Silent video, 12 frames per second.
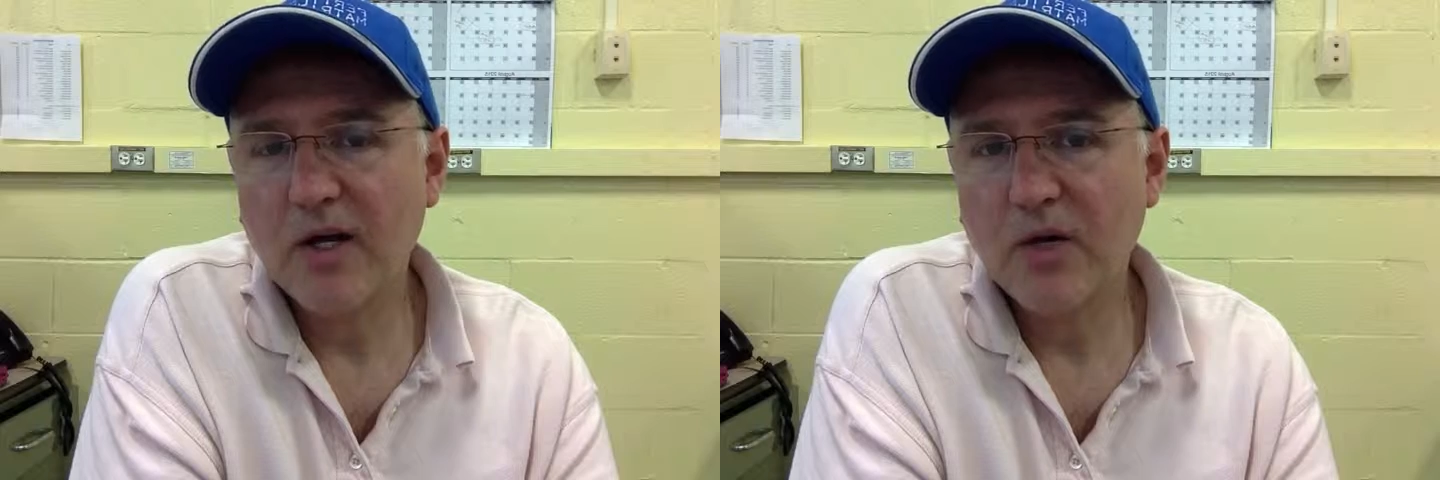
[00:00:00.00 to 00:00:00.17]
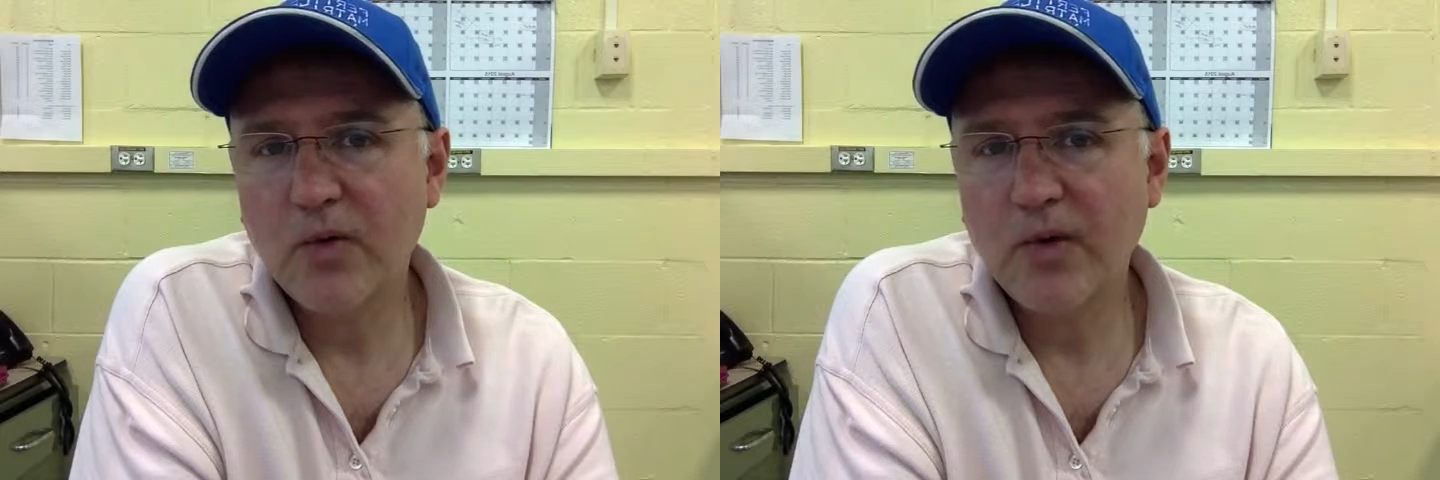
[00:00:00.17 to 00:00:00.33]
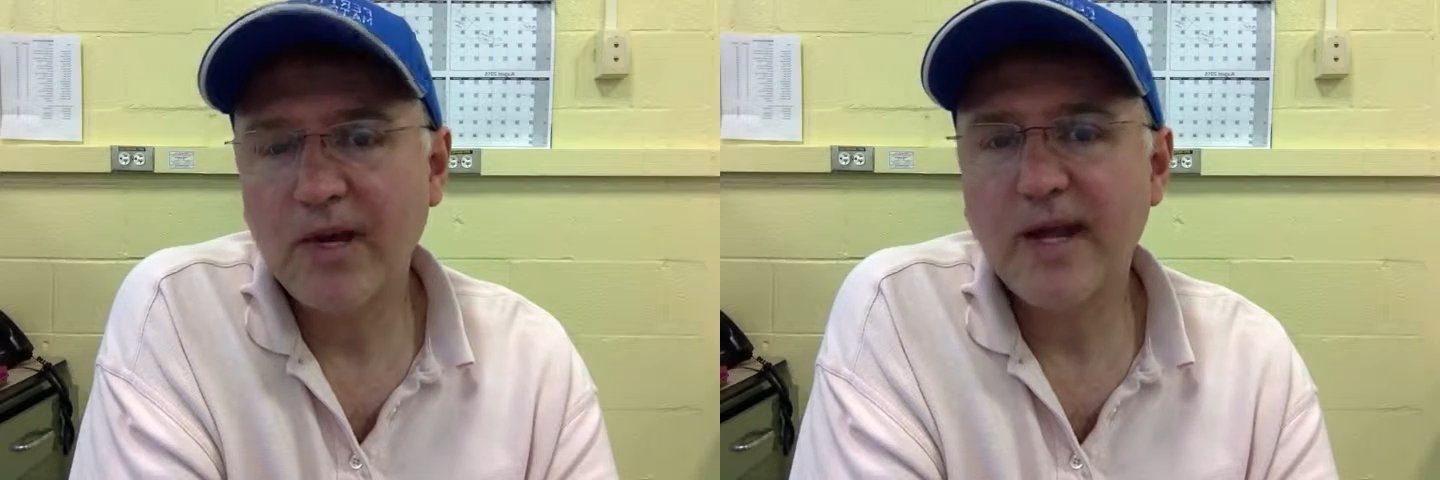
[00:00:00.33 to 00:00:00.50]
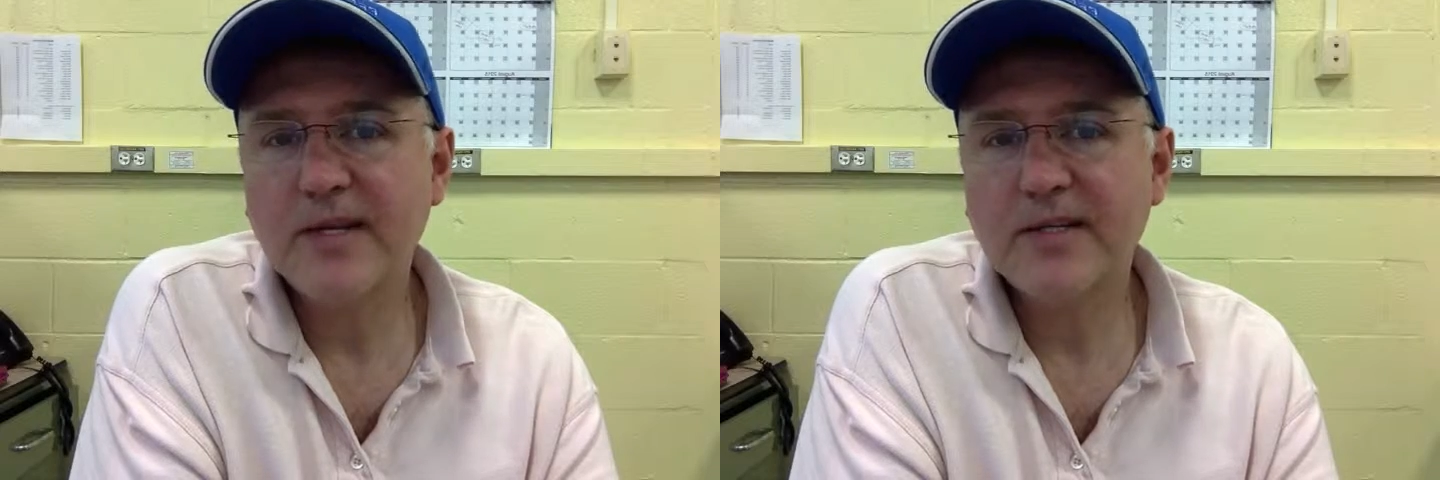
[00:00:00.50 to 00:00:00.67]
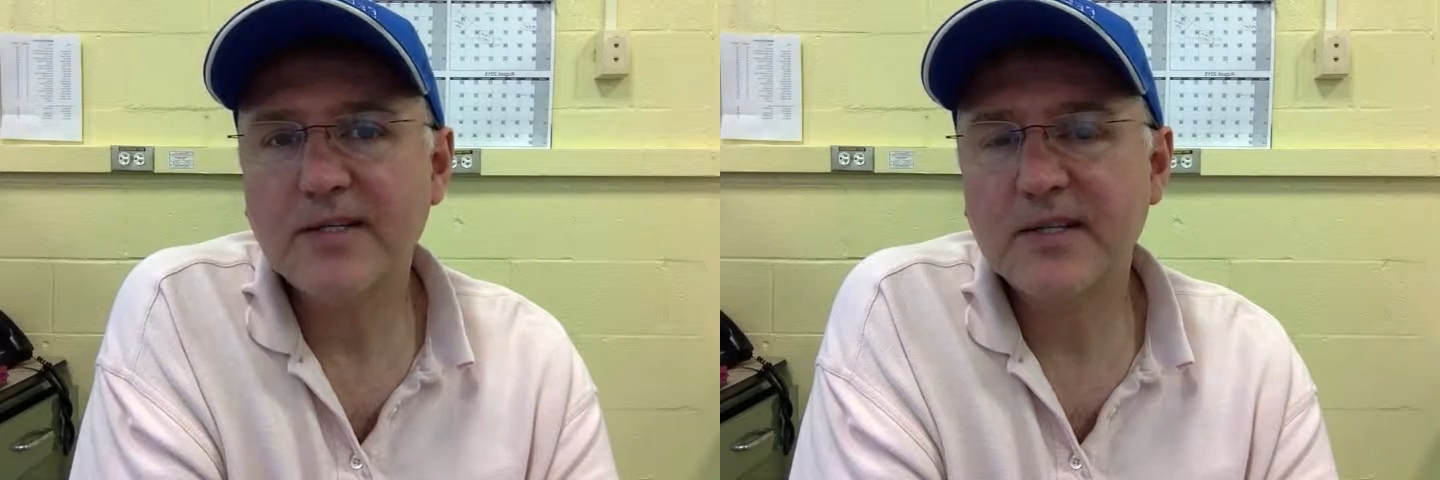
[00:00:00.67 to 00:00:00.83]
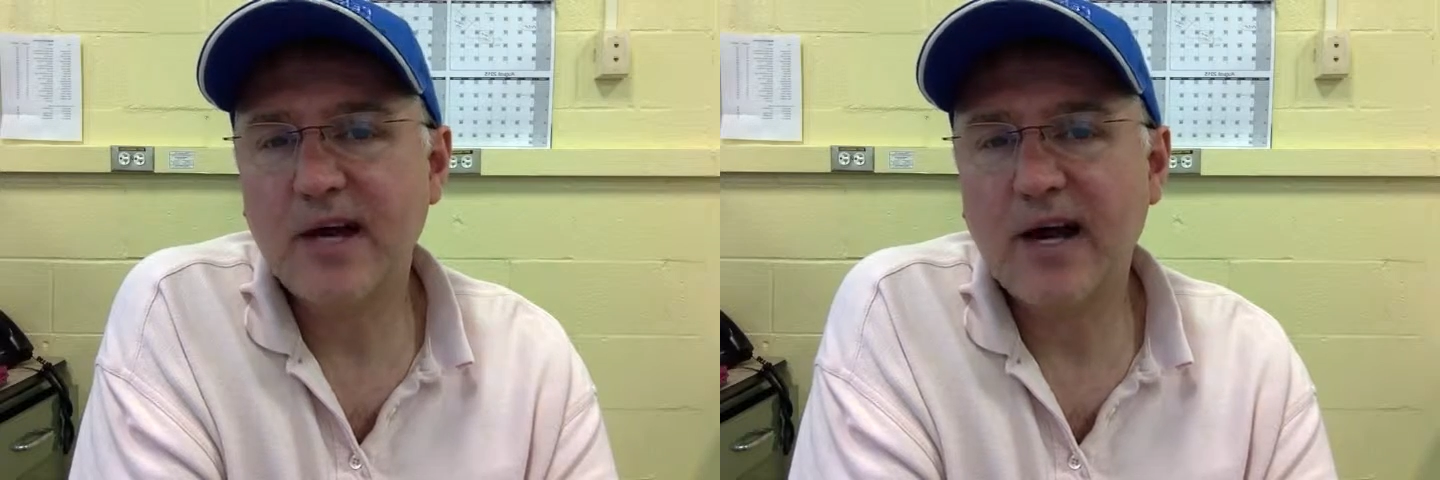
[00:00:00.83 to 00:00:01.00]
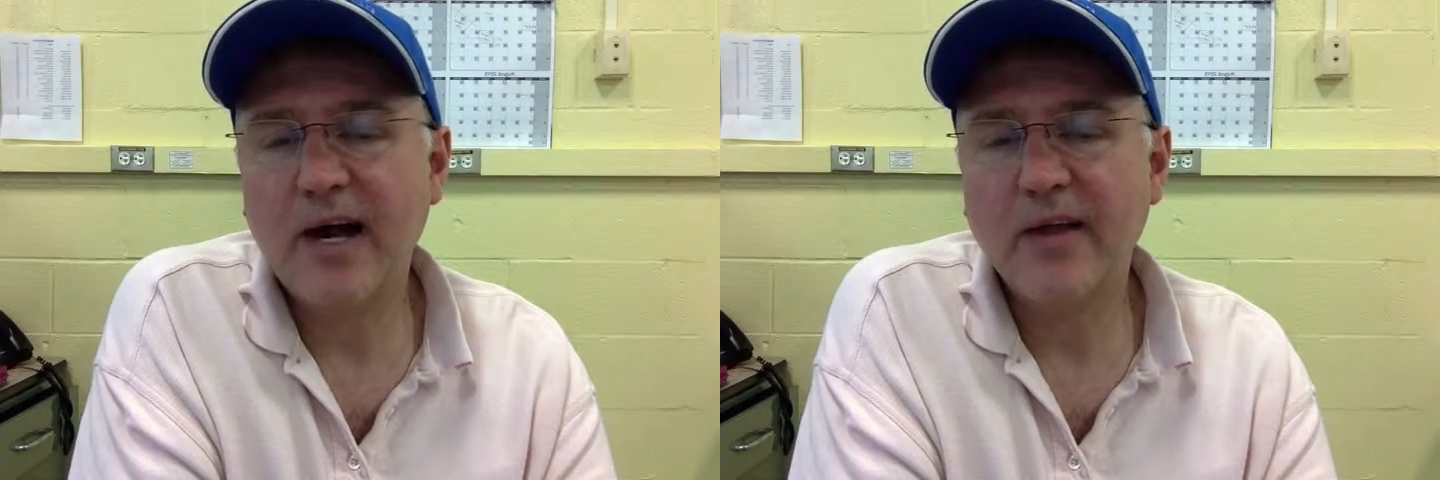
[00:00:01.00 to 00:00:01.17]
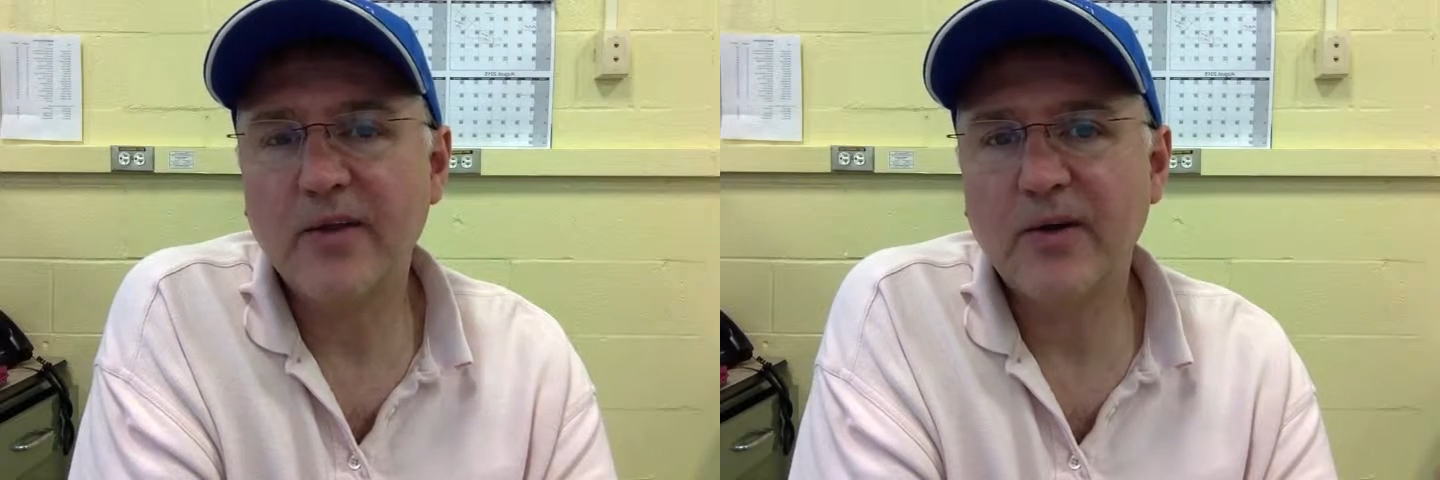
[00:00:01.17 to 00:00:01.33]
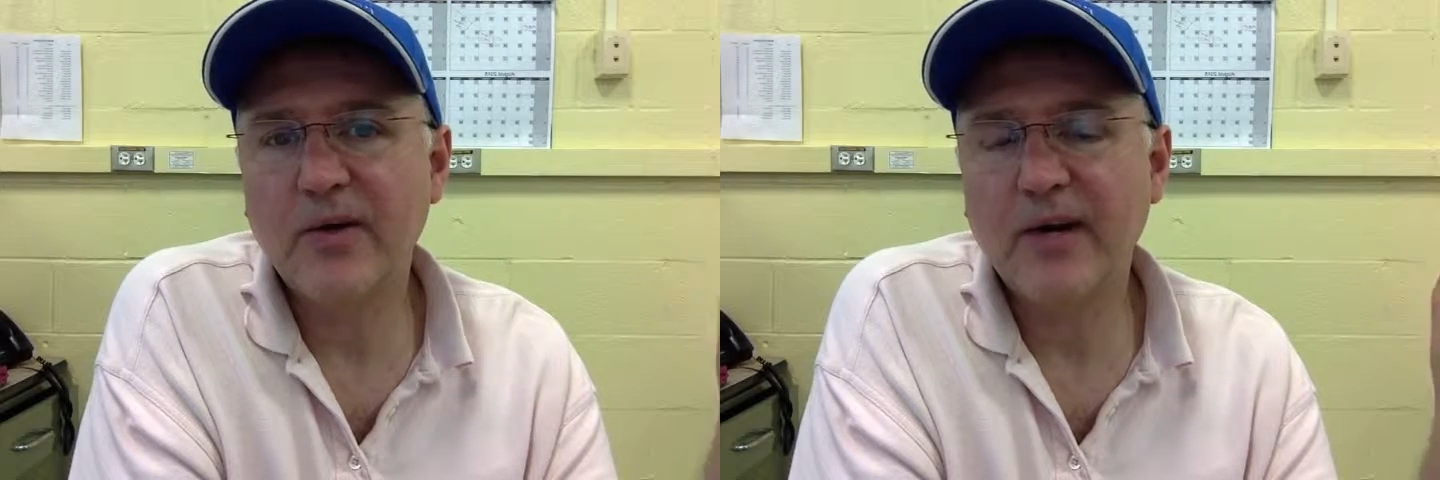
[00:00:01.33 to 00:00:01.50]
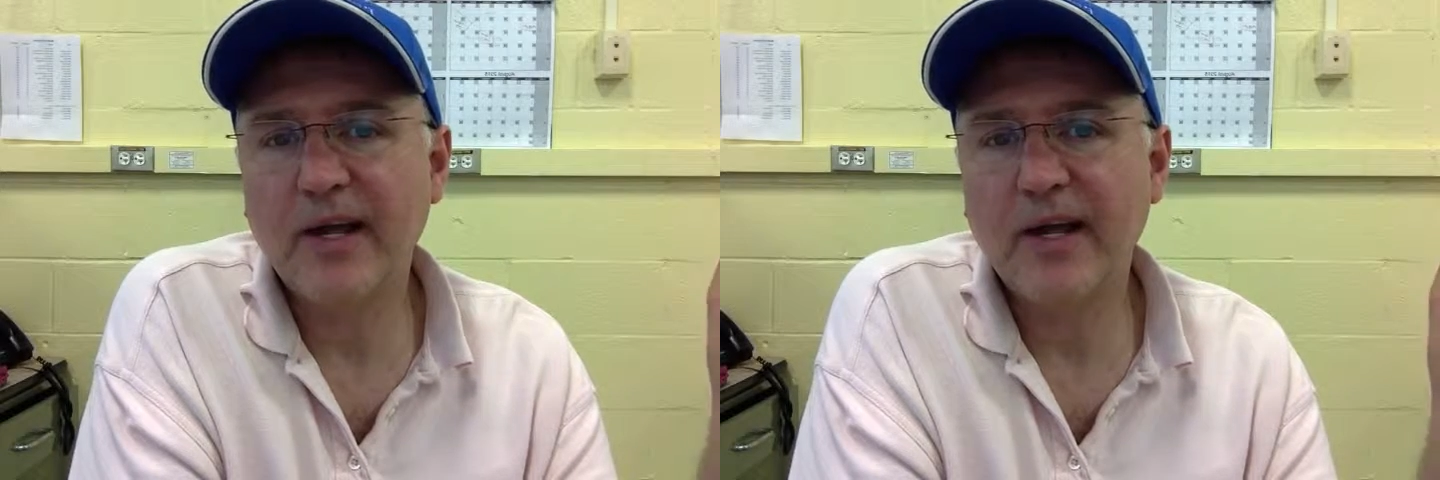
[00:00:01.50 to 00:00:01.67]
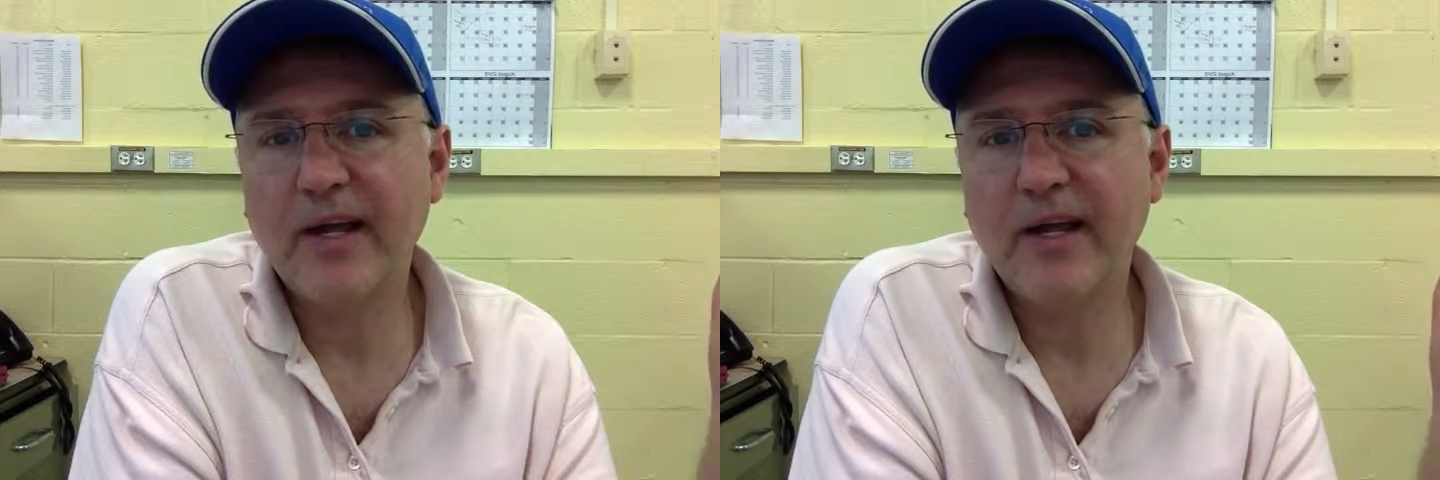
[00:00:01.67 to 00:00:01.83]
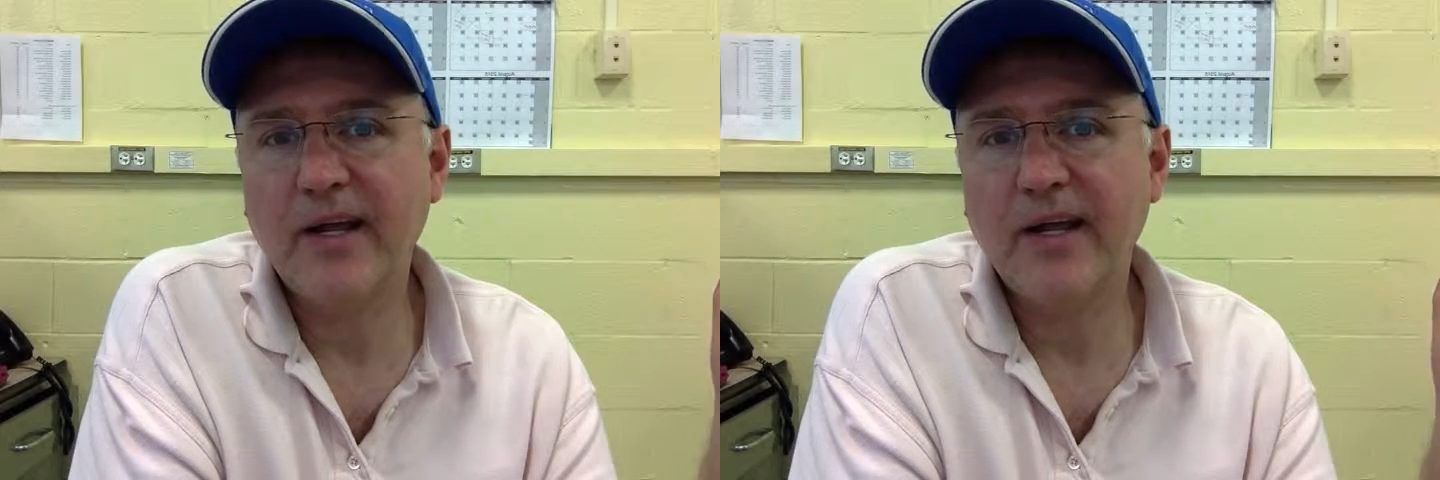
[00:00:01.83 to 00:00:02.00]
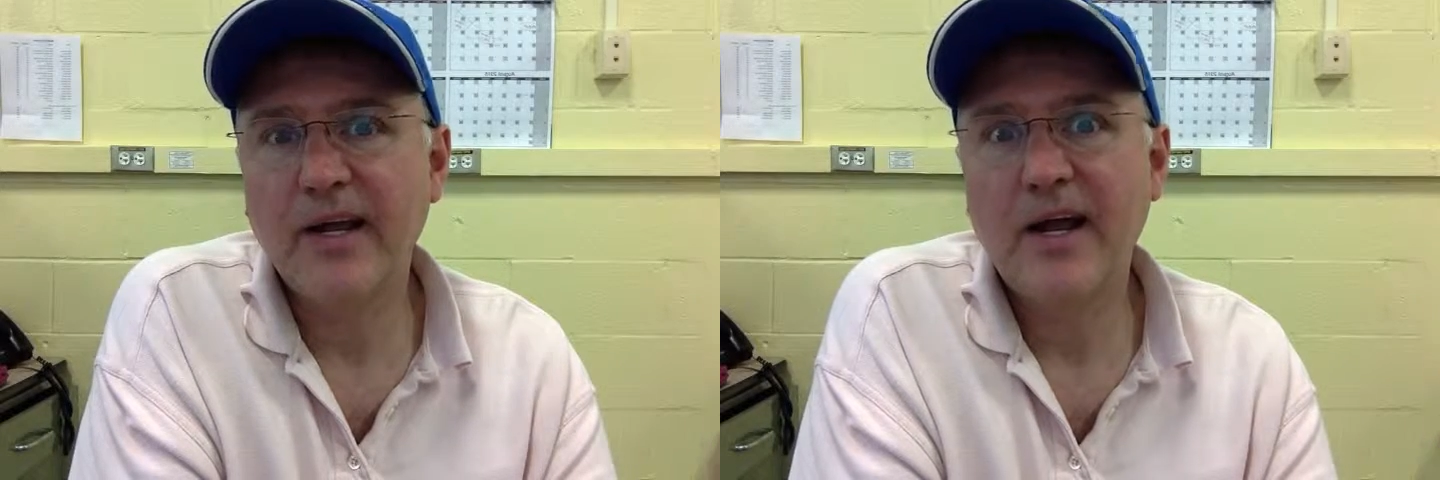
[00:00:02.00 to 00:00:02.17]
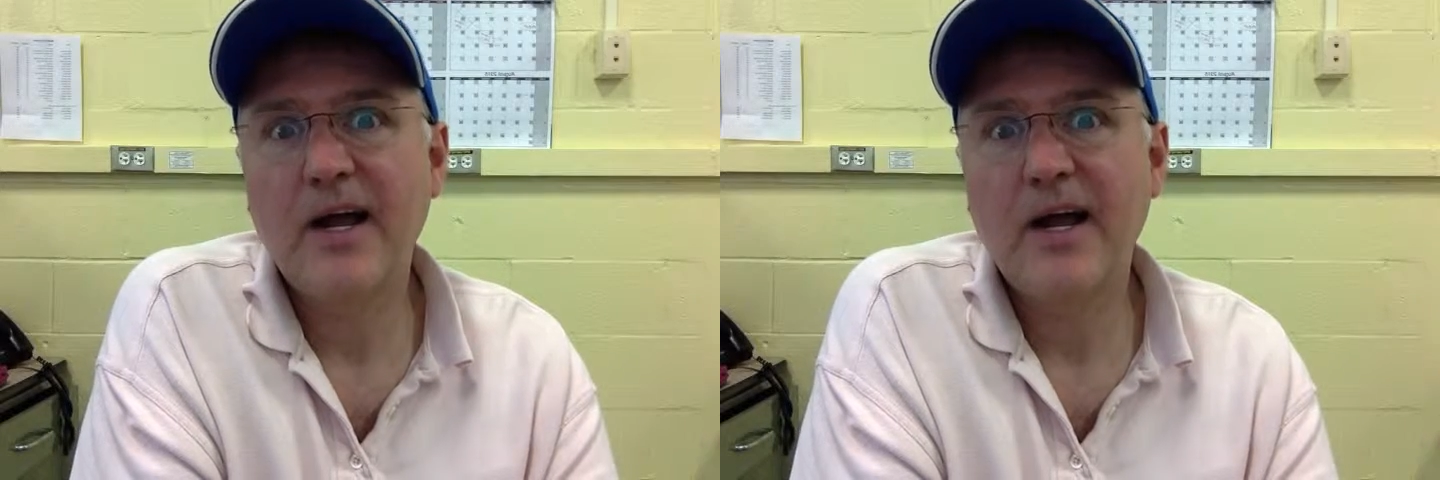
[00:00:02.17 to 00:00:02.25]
Create either an